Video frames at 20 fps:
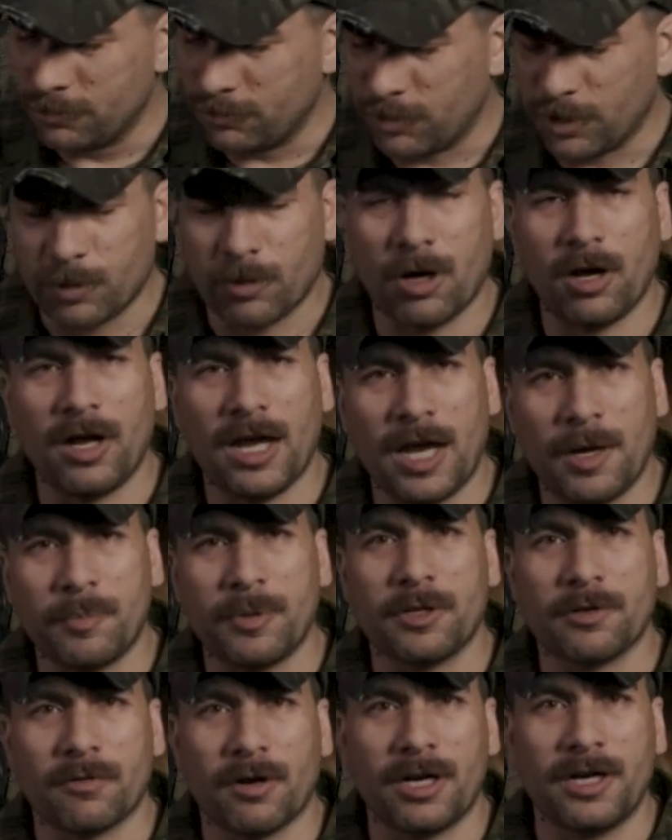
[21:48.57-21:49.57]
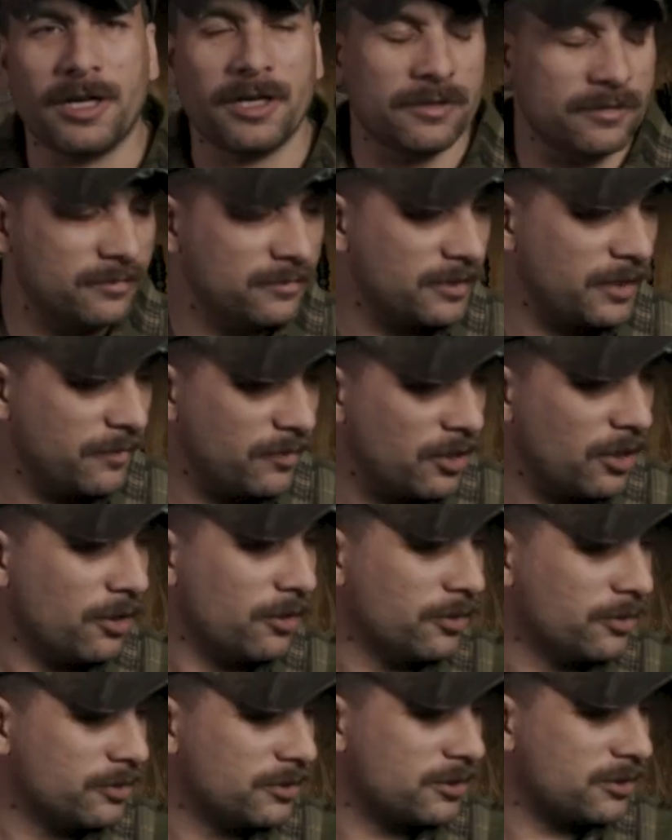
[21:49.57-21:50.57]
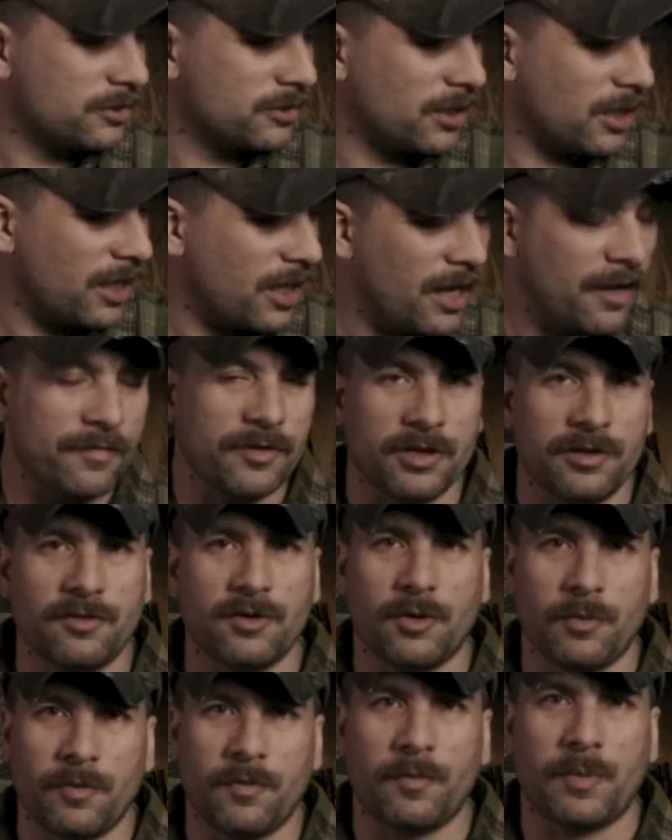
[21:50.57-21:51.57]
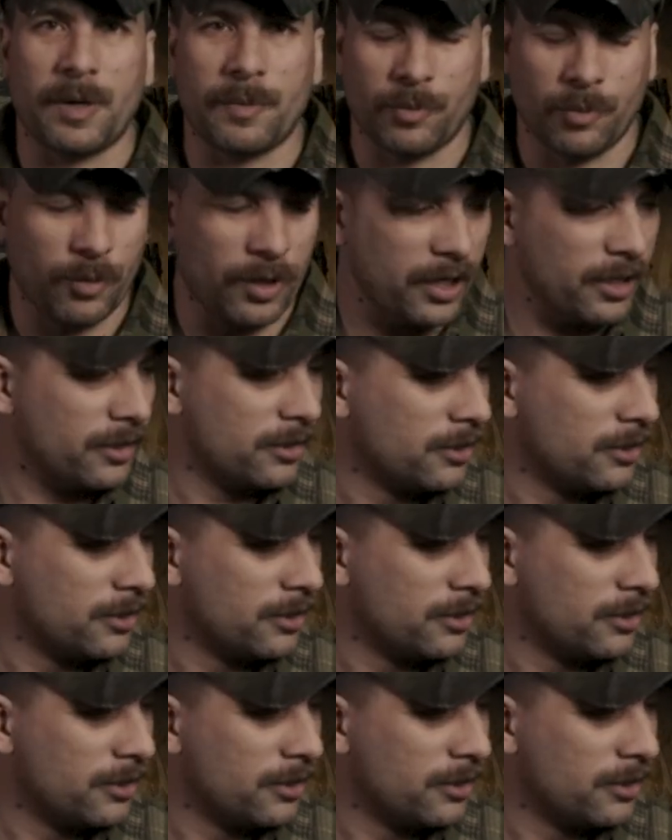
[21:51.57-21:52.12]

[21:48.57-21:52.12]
We were all happy to run it, even though it was kind of heavy and a little bit of paperweight.